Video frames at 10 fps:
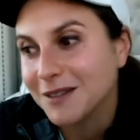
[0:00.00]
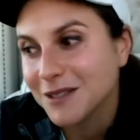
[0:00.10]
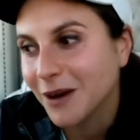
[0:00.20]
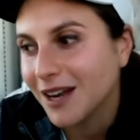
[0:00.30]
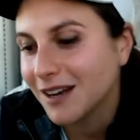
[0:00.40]

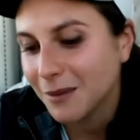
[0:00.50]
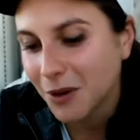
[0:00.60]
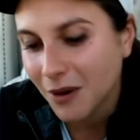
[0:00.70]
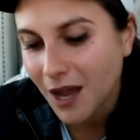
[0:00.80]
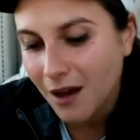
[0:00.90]
So I ended up
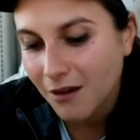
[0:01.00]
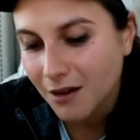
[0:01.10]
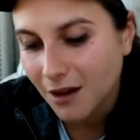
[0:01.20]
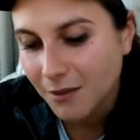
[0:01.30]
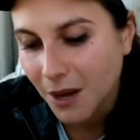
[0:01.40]
going out
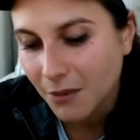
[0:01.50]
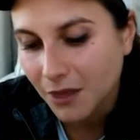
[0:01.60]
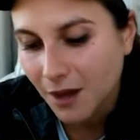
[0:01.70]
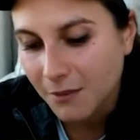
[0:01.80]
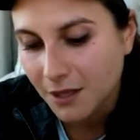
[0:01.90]
and met
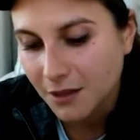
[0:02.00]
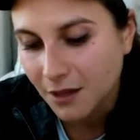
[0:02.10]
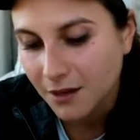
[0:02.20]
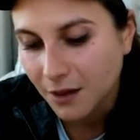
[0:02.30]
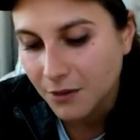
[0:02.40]
with them,
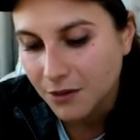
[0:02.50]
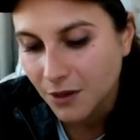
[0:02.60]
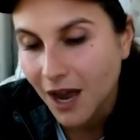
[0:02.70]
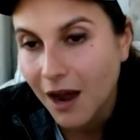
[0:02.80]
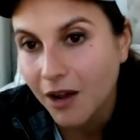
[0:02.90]
and that was
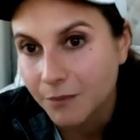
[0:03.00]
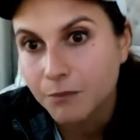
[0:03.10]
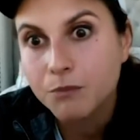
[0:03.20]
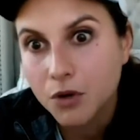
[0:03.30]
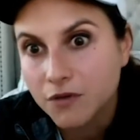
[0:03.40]
sort of how I
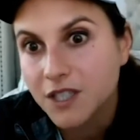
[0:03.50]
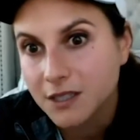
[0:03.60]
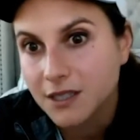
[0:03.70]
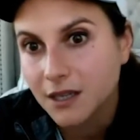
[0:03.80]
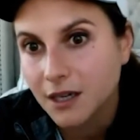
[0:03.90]
moved
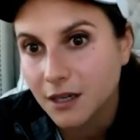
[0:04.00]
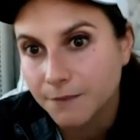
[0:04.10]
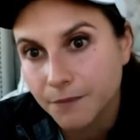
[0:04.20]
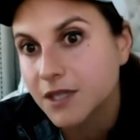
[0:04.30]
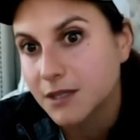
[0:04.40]
into the
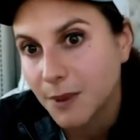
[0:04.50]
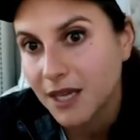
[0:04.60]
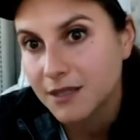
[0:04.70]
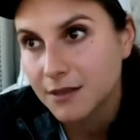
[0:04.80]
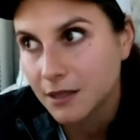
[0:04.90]

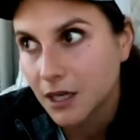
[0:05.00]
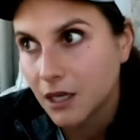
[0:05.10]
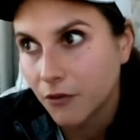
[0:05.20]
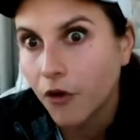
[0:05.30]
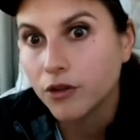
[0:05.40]
space
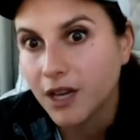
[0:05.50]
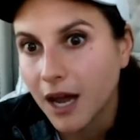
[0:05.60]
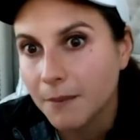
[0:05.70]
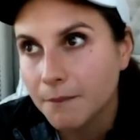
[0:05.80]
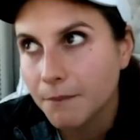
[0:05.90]
full
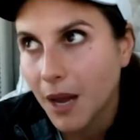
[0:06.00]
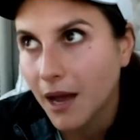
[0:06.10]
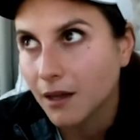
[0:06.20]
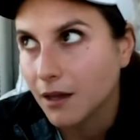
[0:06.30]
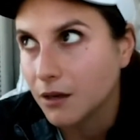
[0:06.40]
time
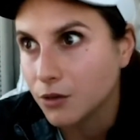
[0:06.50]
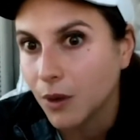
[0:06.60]
back in